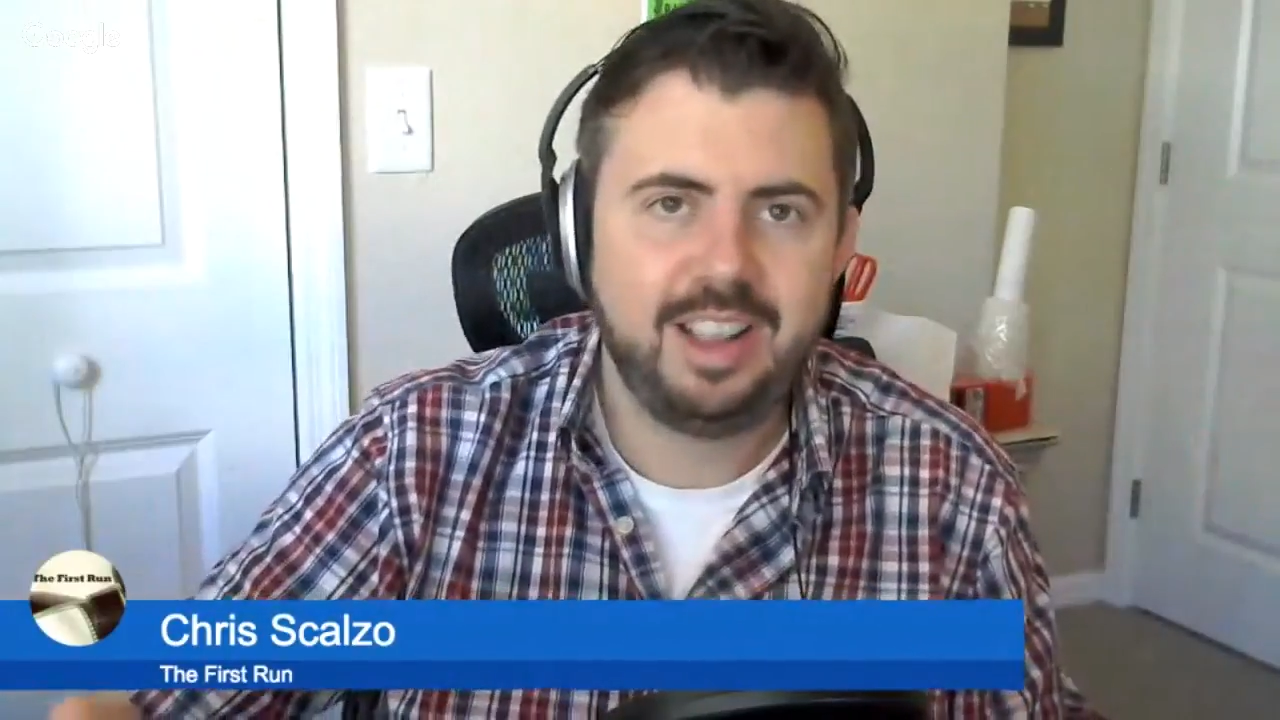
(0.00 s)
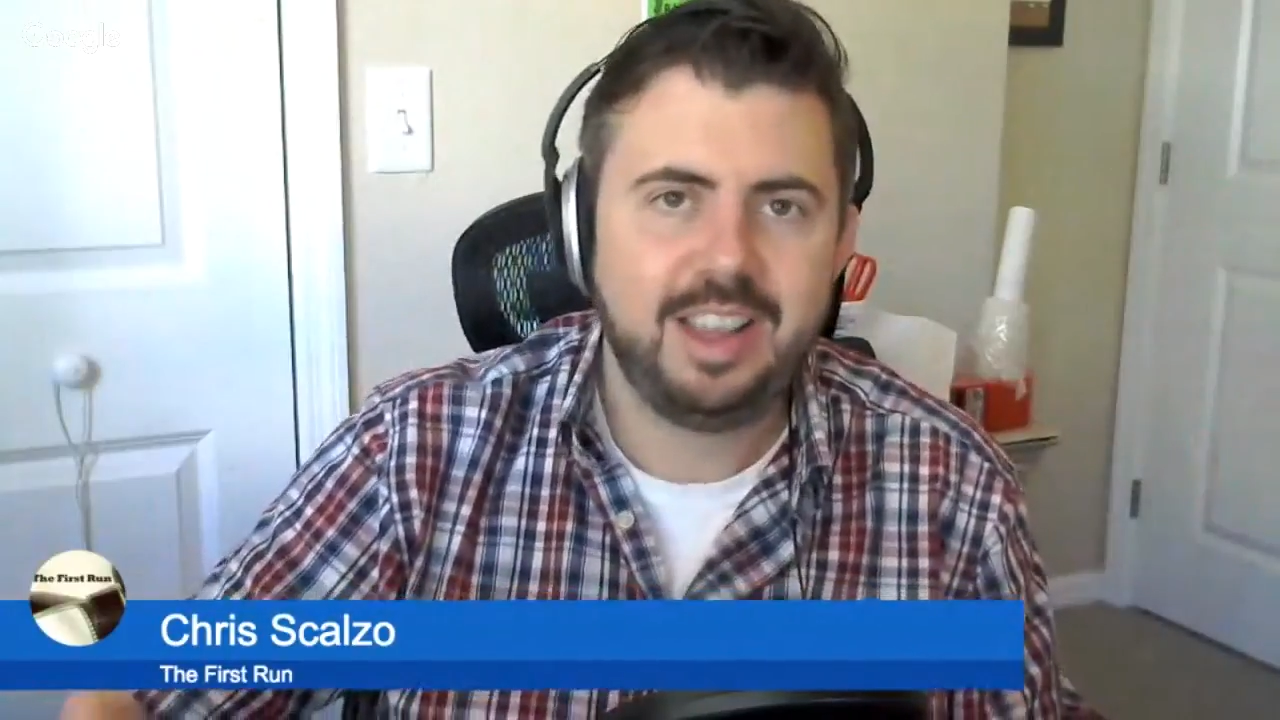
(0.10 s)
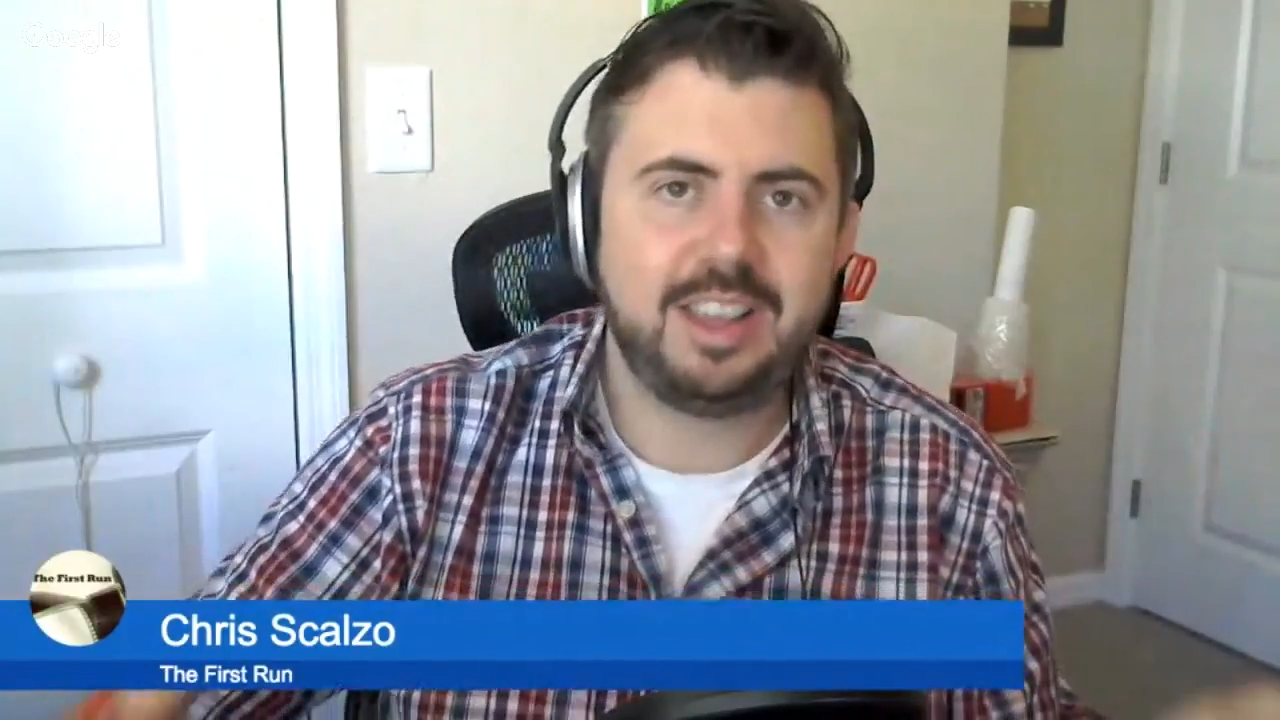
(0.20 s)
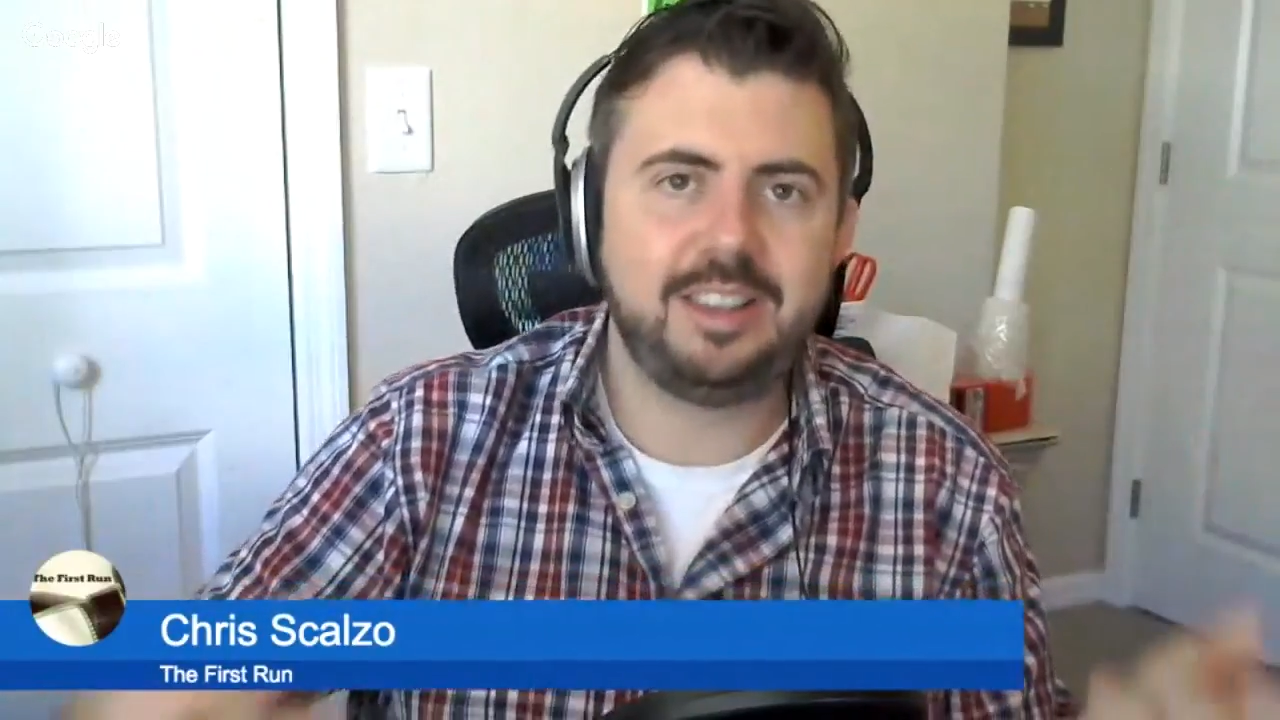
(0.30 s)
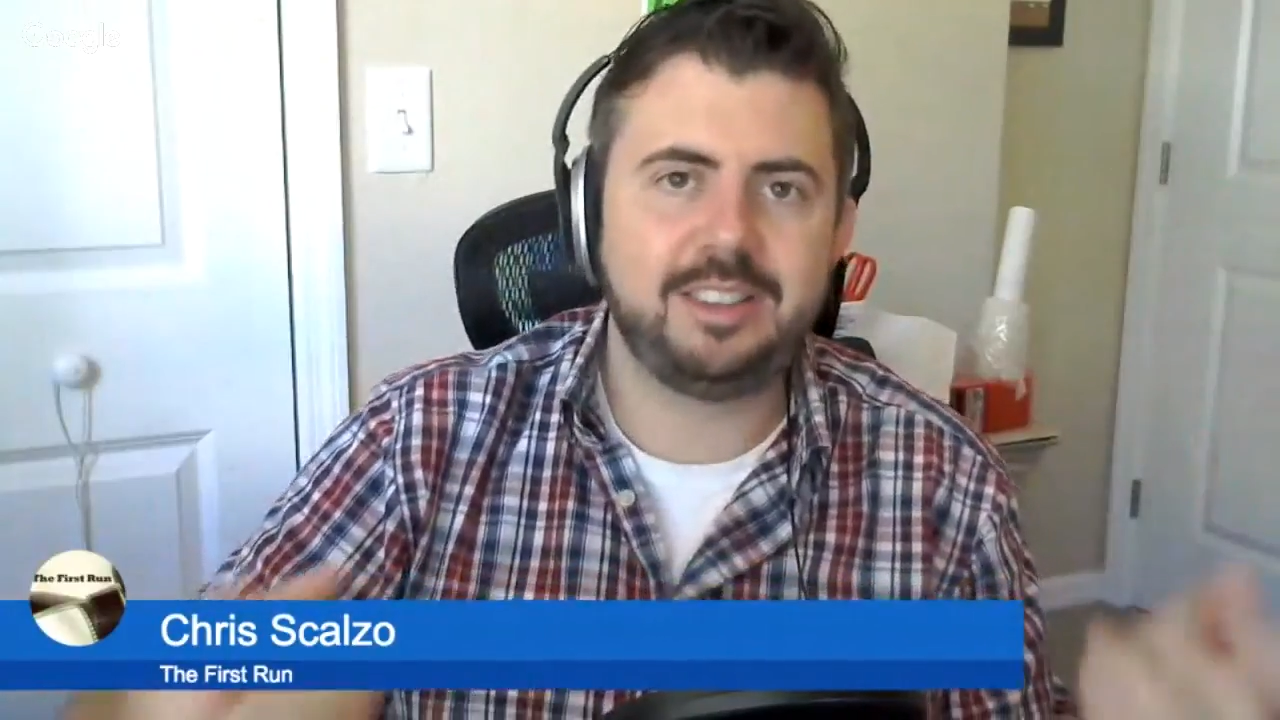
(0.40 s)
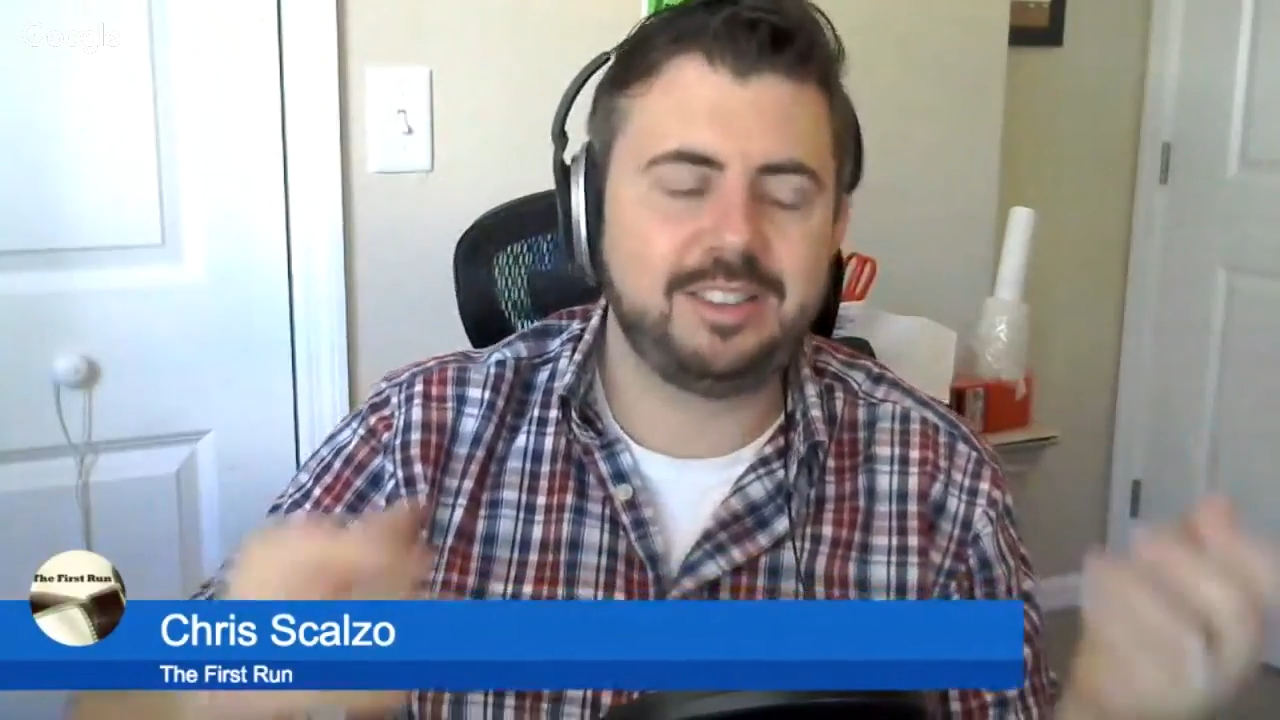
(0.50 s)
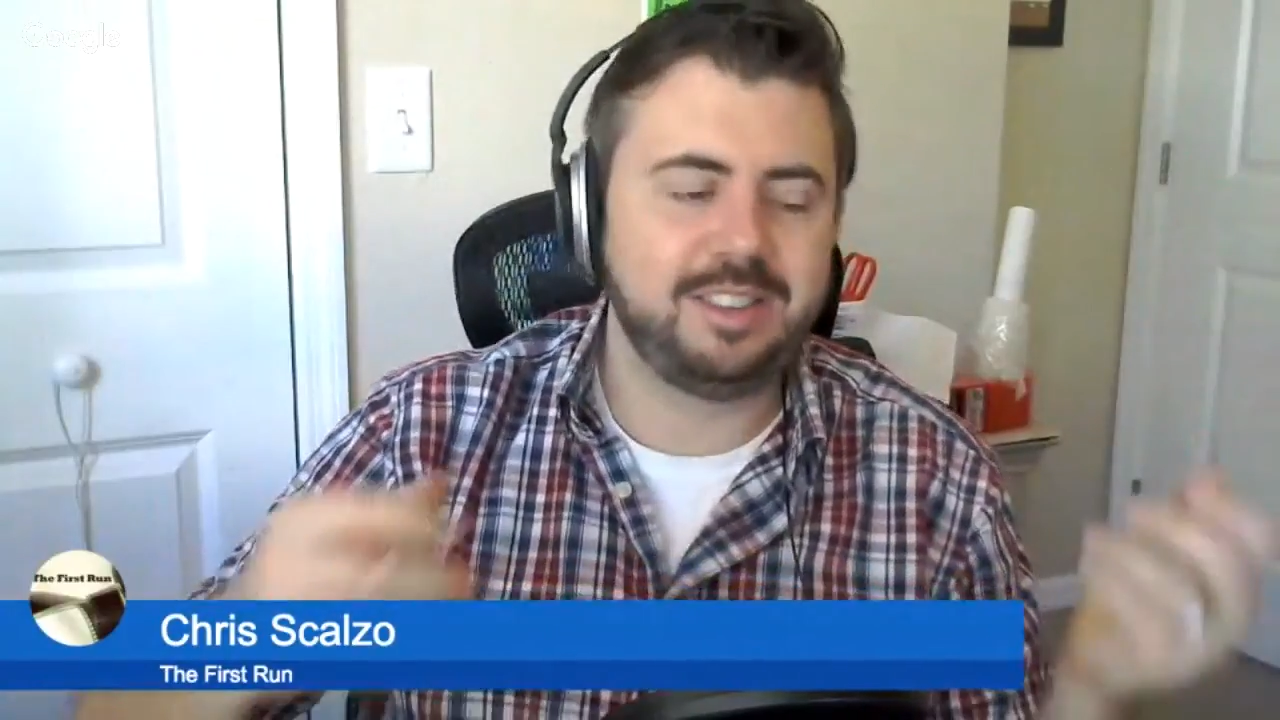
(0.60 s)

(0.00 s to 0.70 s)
He's